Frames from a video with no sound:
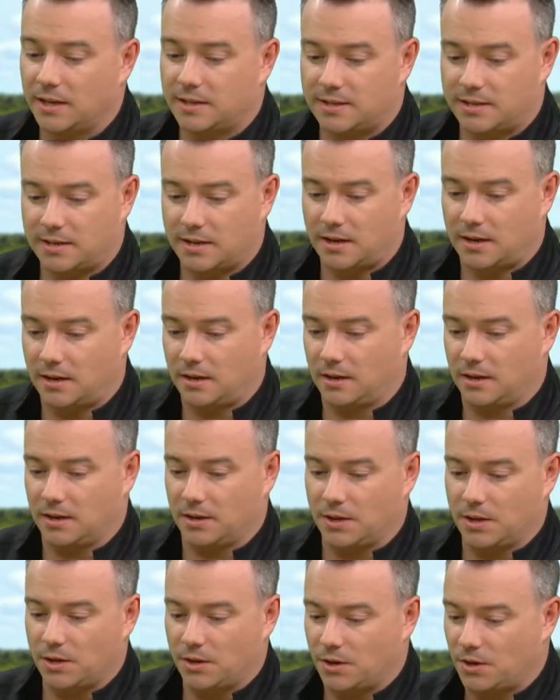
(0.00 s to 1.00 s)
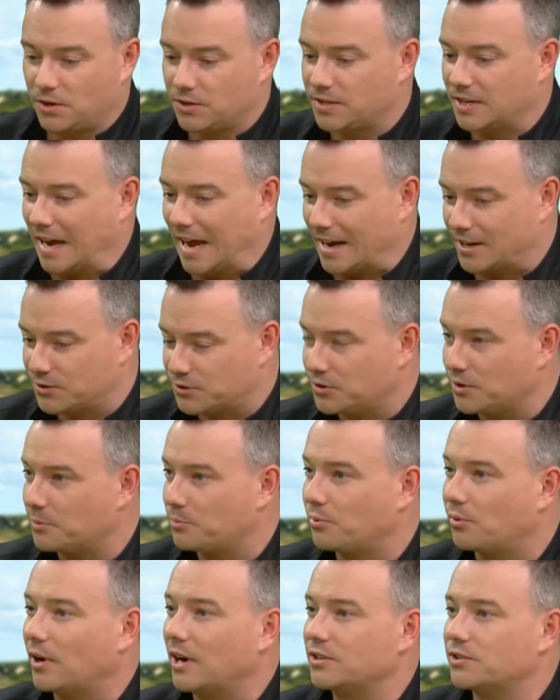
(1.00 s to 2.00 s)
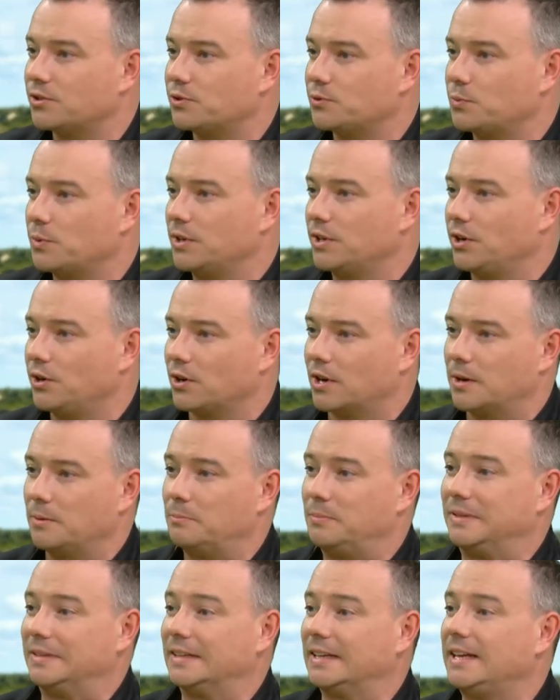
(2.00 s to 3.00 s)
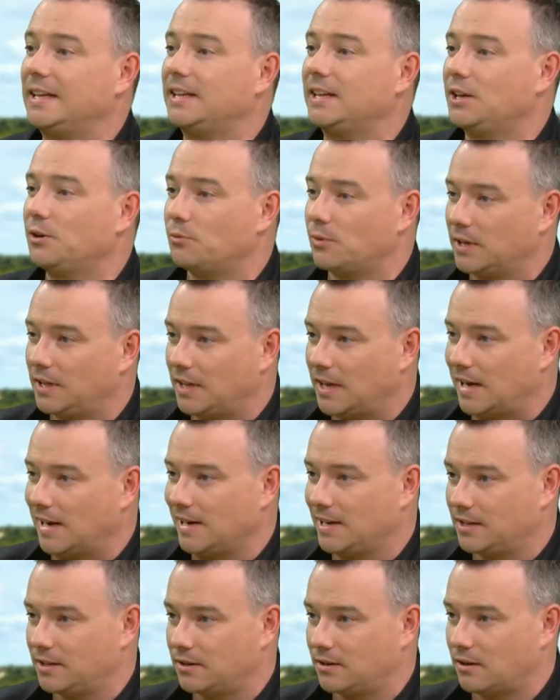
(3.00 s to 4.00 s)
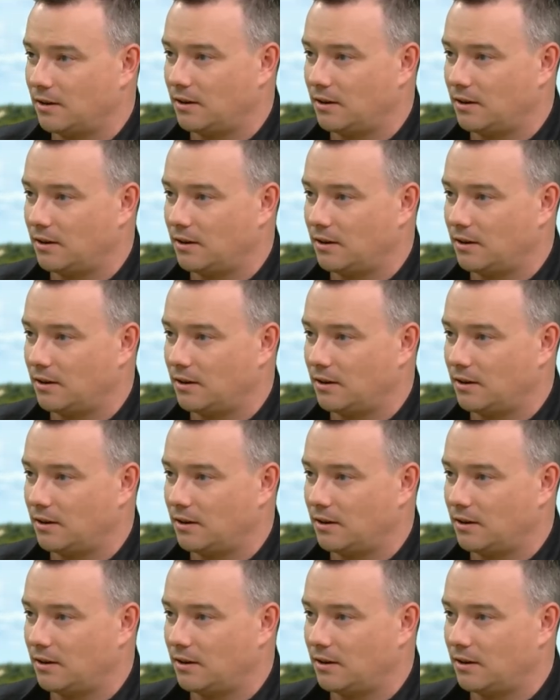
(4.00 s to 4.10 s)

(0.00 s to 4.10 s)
it's there's extra pressures when you're completely reliant